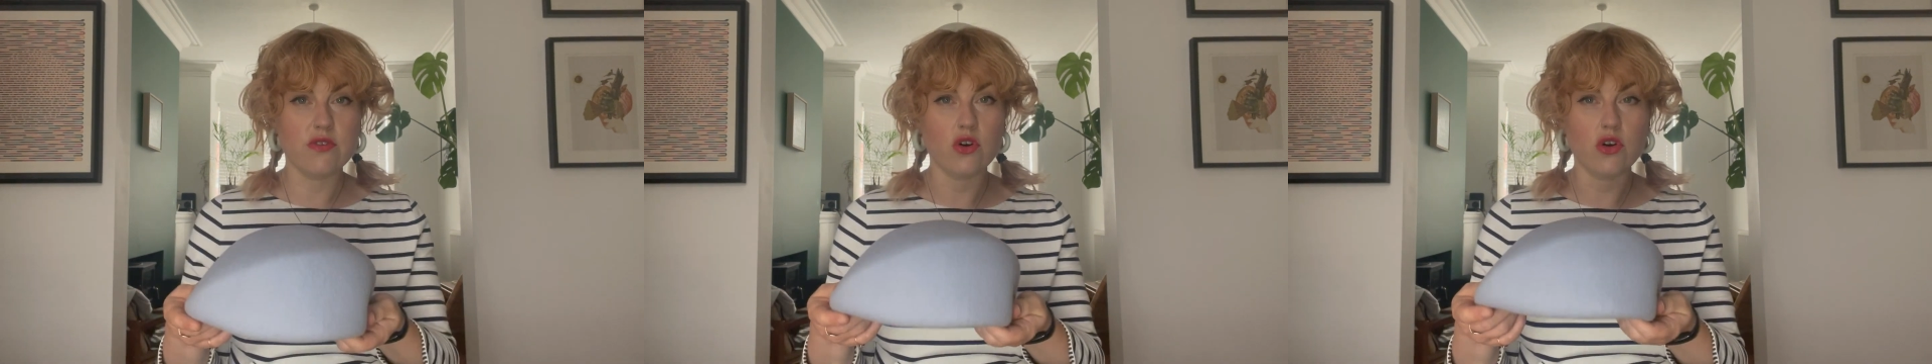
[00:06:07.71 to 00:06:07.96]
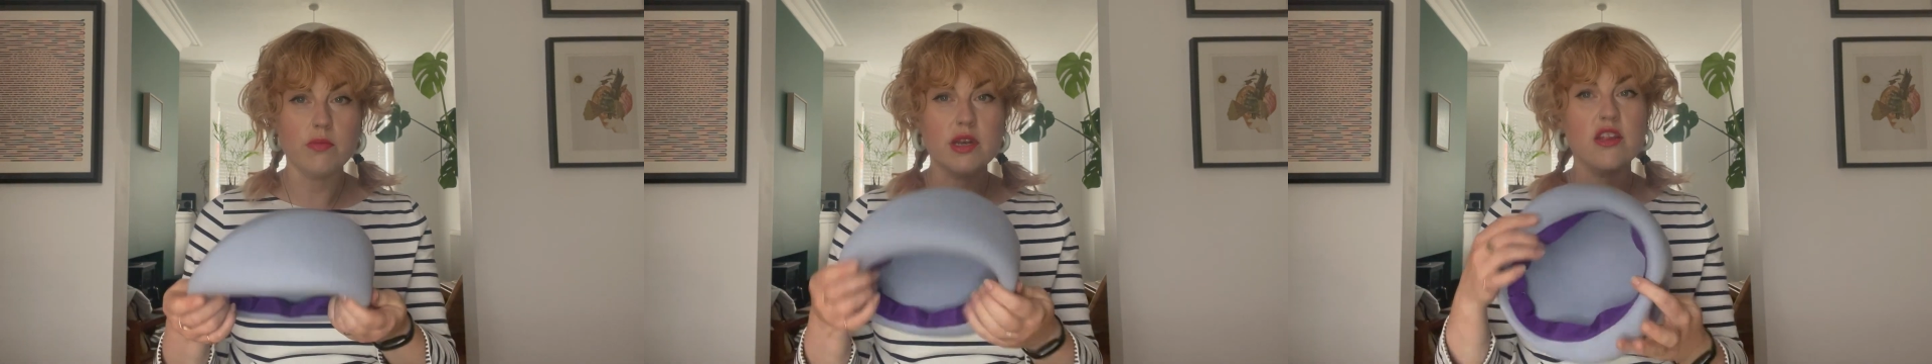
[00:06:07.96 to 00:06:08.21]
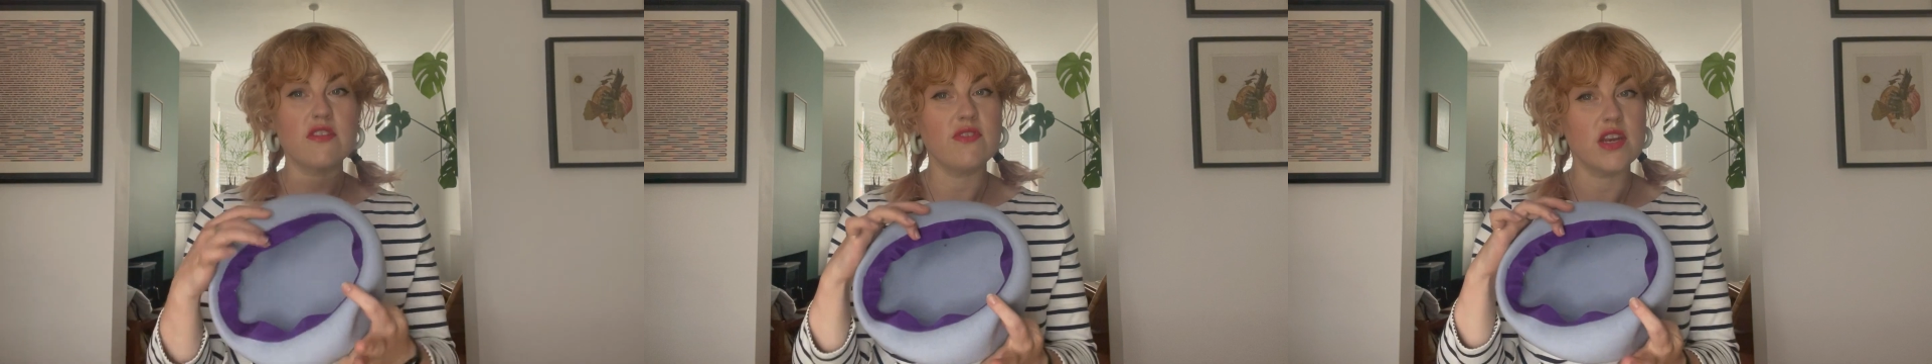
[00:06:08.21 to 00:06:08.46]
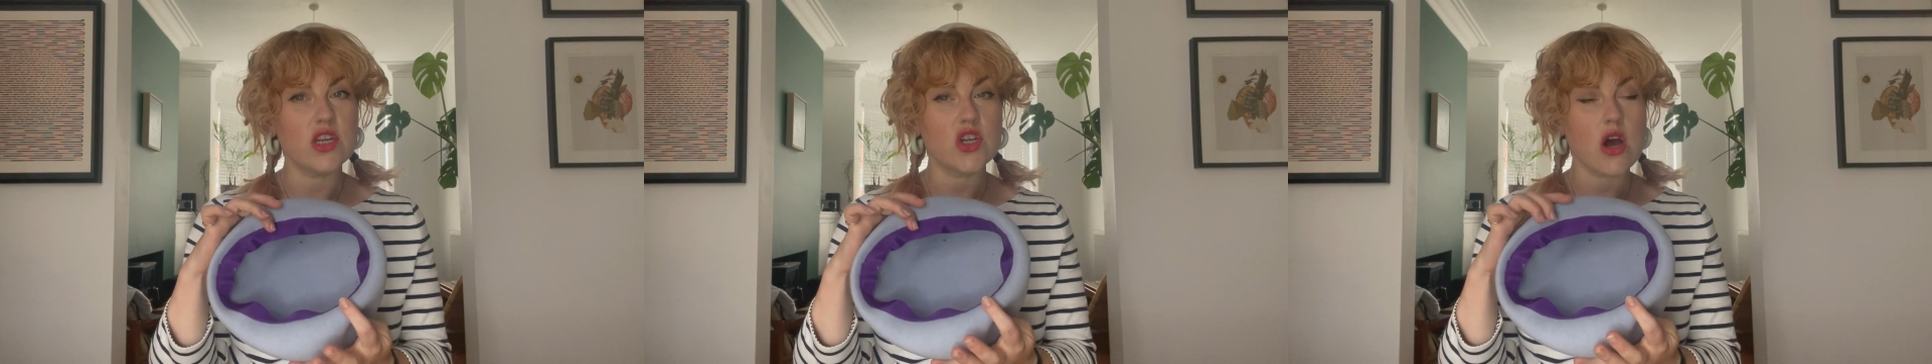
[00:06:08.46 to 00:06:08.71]
form and it's
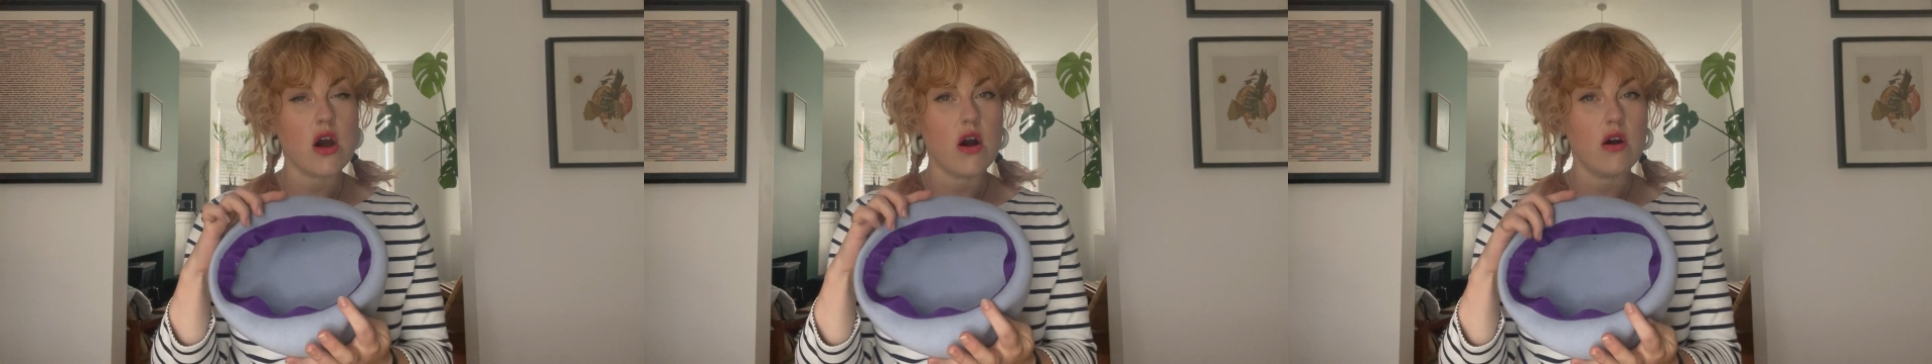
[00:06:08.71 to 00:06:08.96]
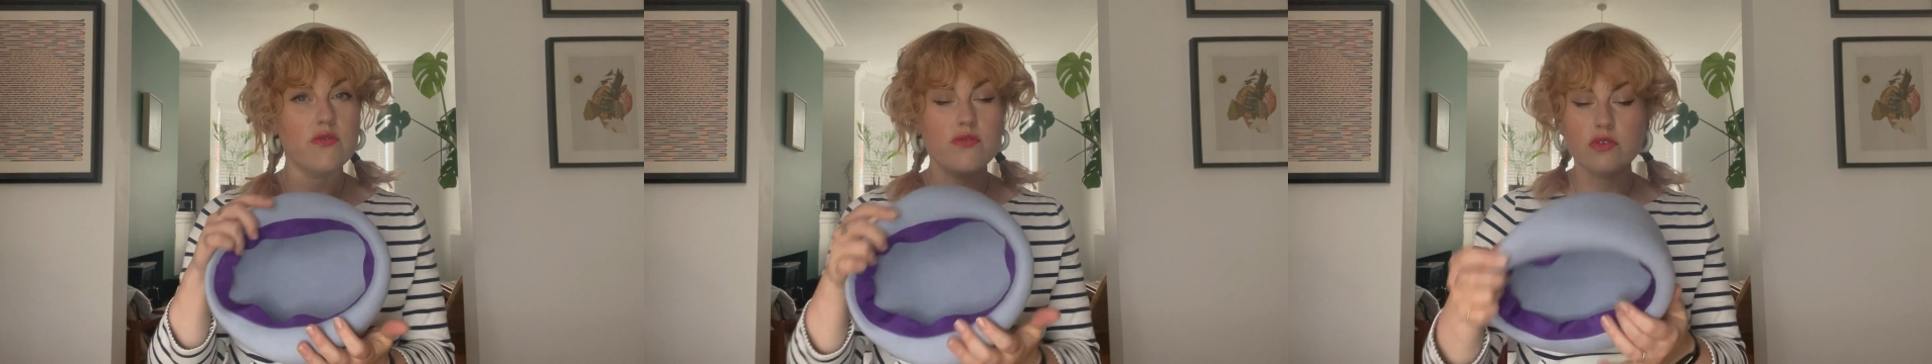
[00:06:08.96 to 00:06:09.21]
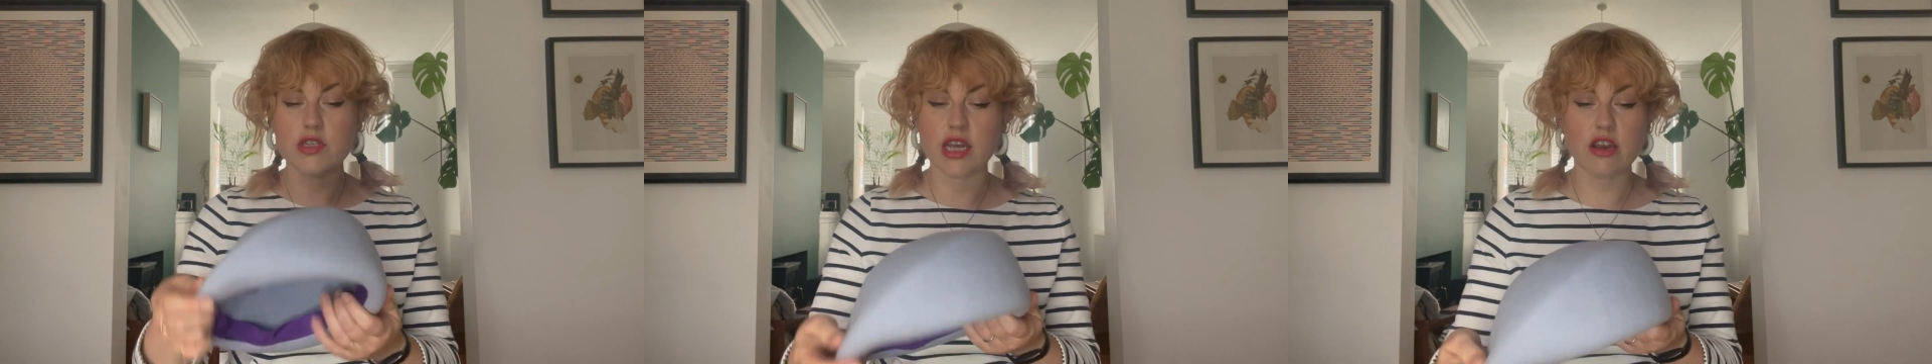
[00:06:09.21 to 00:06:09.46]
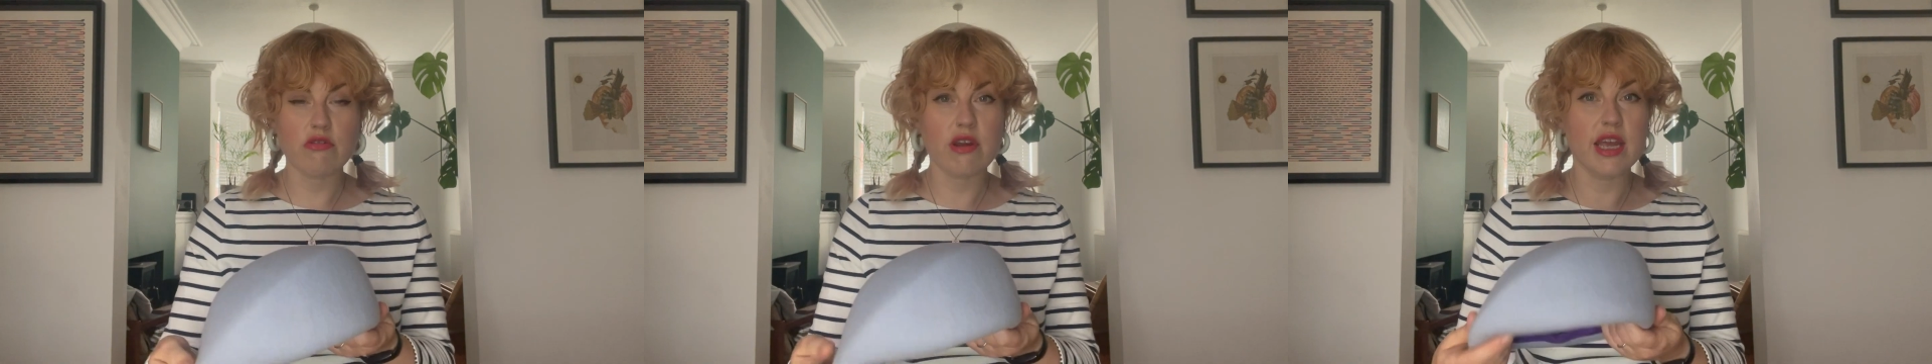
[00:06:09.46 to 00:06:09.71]
finished off or
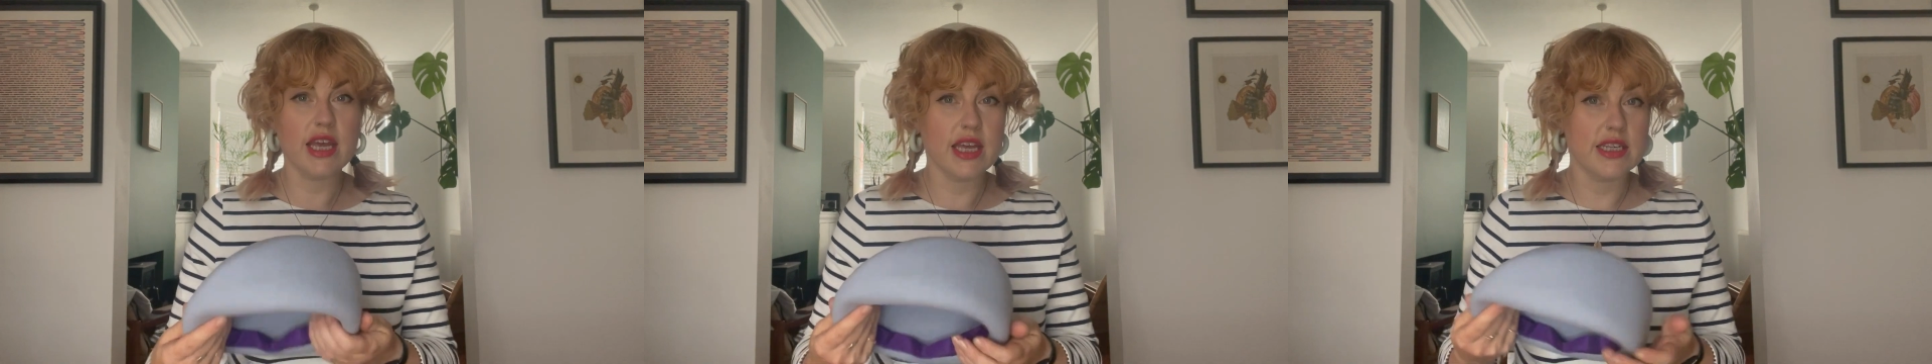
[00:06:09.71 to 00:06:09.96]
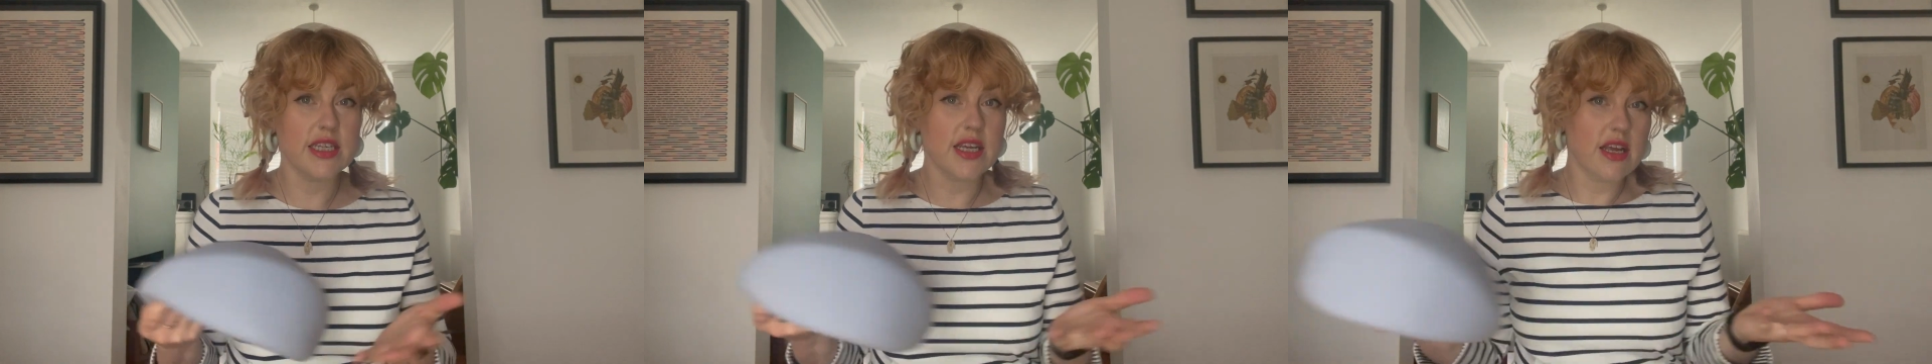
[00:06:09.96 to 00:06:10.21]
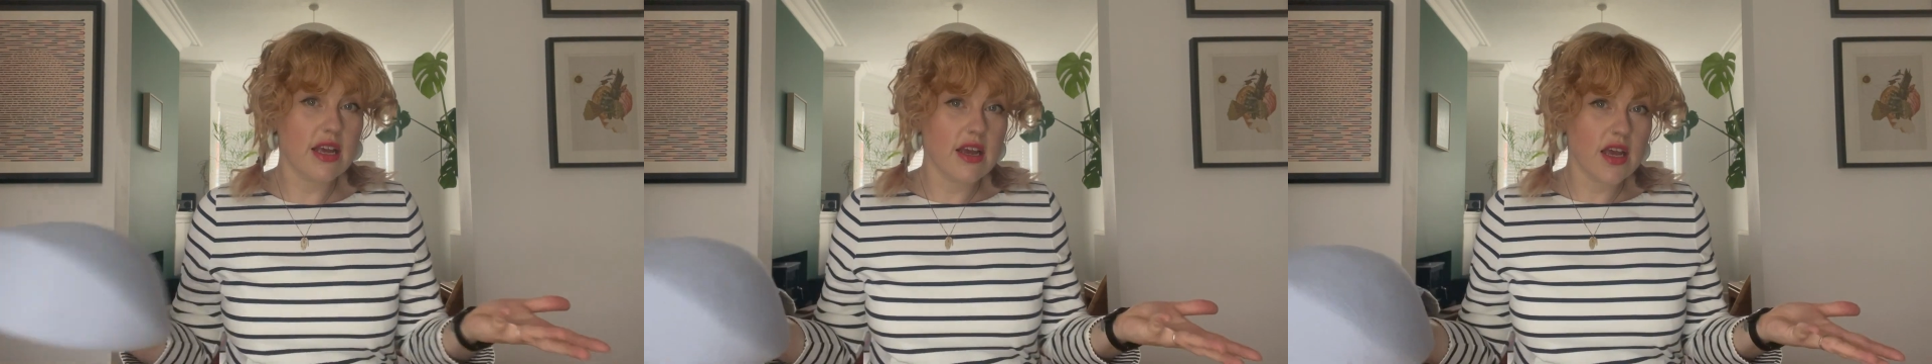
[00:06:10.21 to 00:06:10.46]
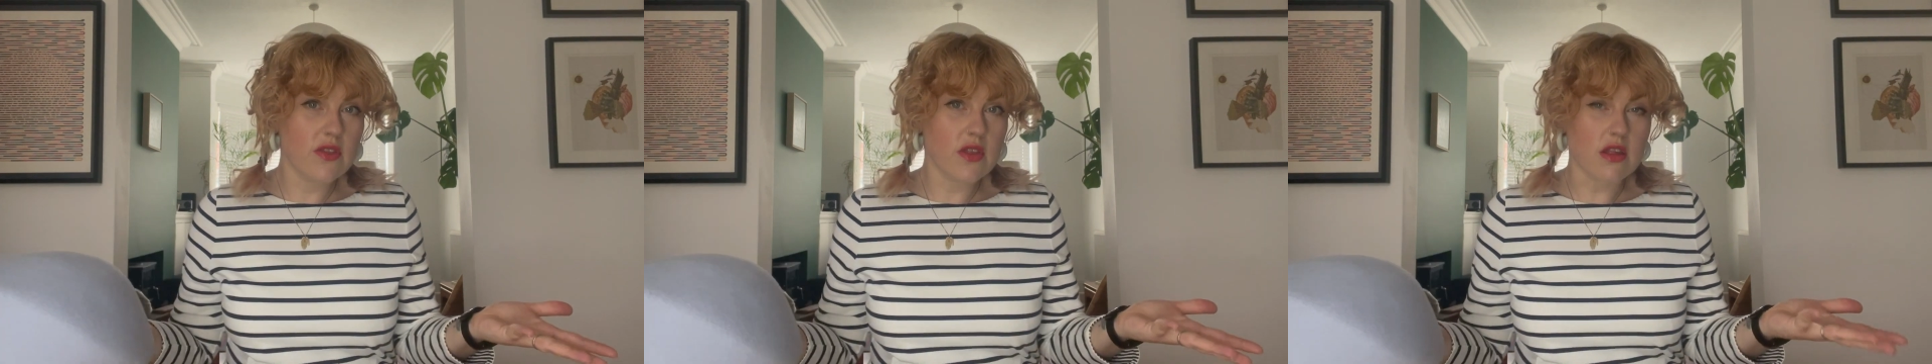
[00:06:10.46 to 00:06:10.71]
decorated,
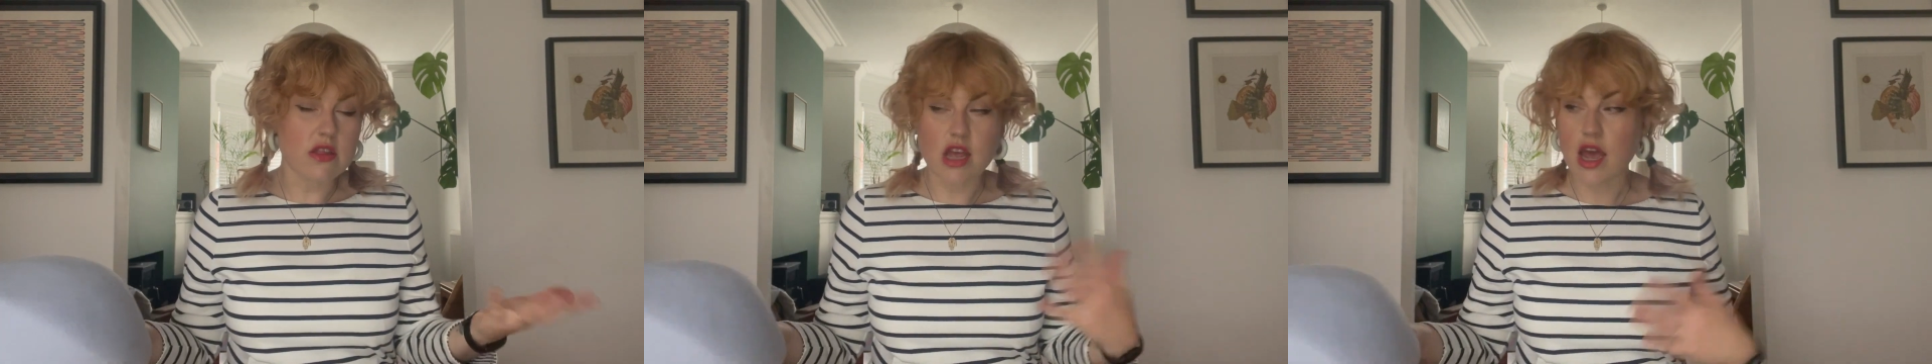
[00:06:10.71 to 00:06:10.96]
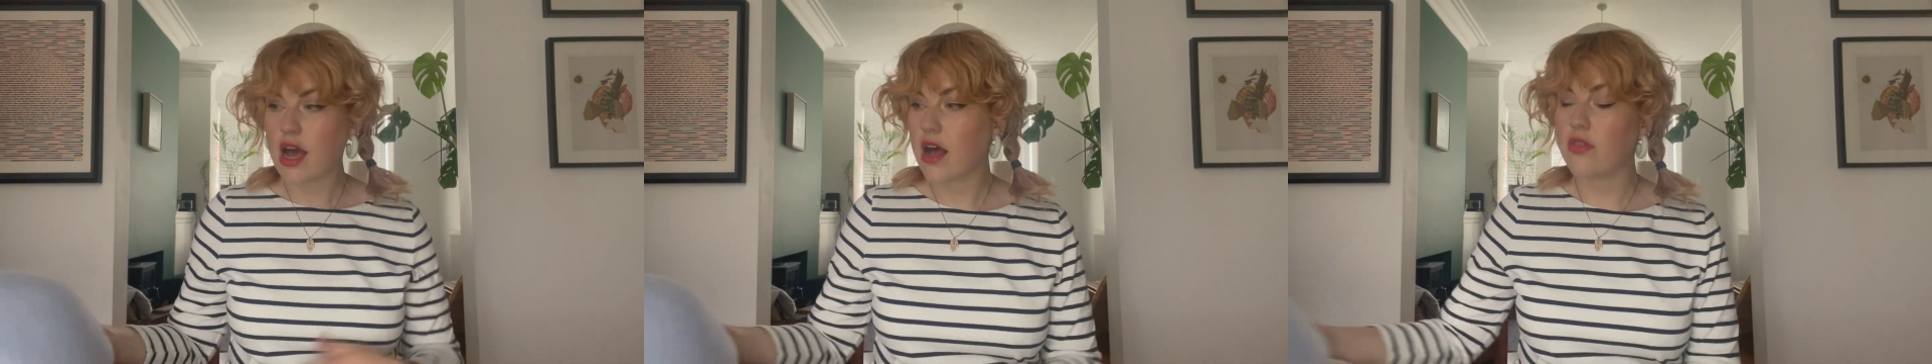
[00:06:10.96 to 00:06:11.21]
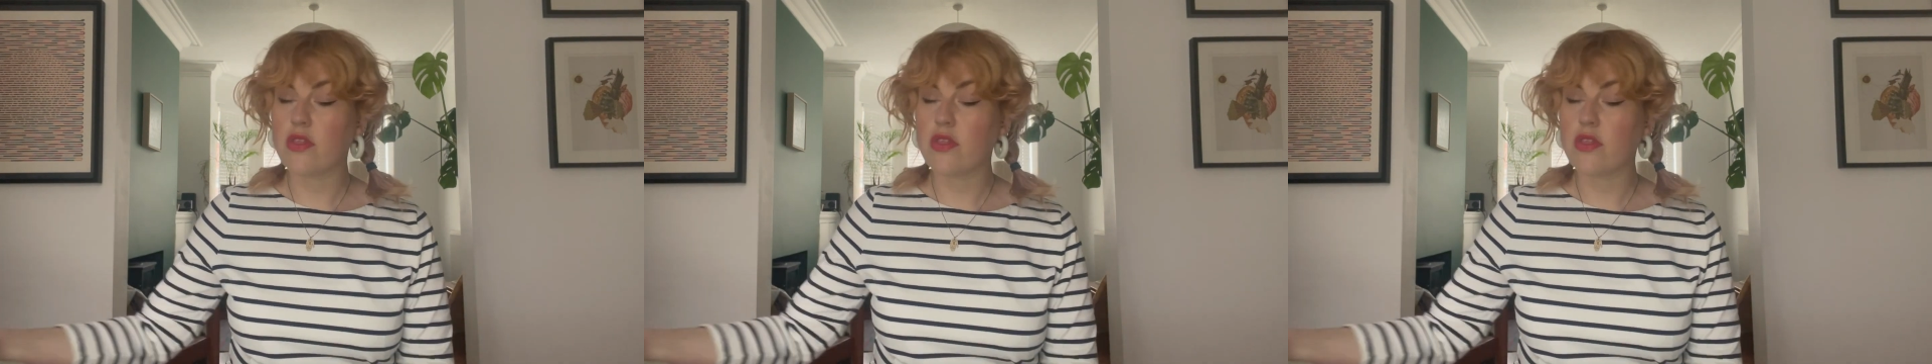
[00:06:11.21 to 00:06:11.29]
and that's your hat.